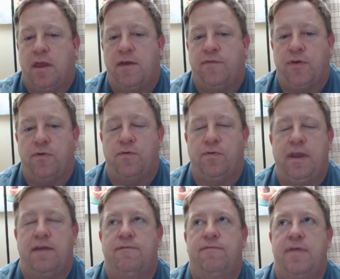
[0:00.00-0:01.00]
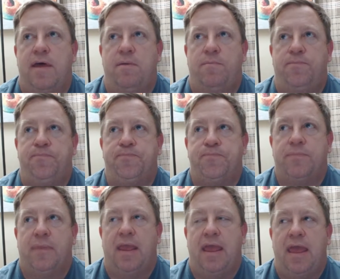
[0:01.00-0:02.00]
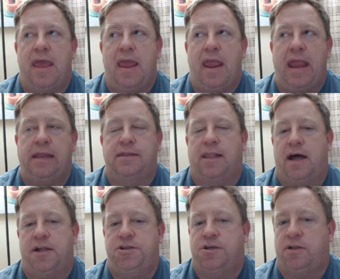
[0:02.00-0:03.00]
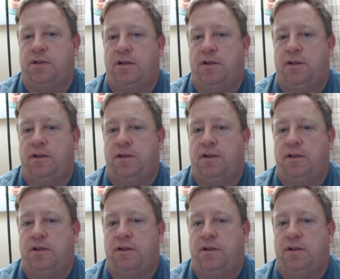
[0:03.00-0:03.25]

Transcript: if you give them a logical